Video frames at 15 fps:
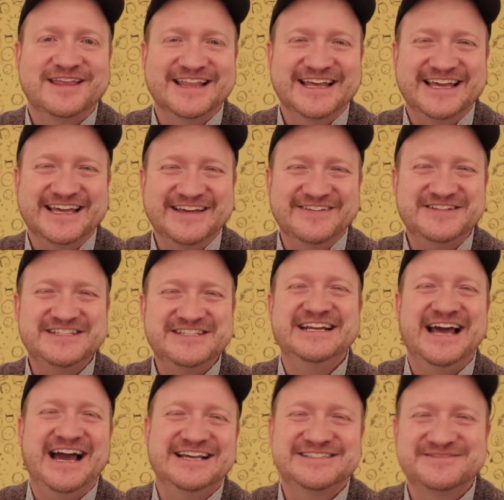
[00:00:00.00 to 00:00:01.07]
If she had
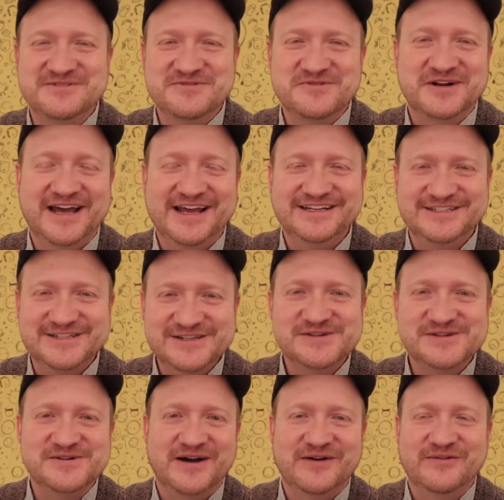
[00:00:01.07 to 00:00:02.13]
asked me what I
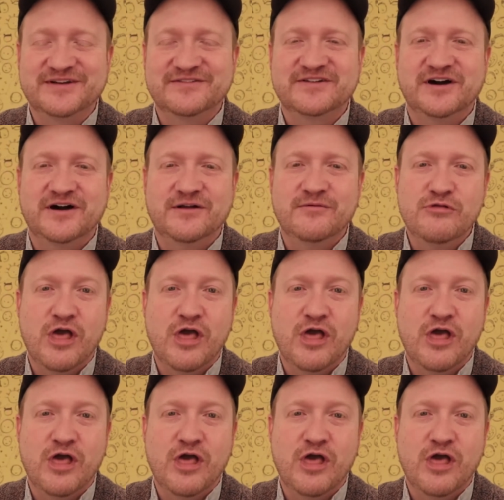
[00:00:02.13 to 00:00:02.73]
do, I would have gone,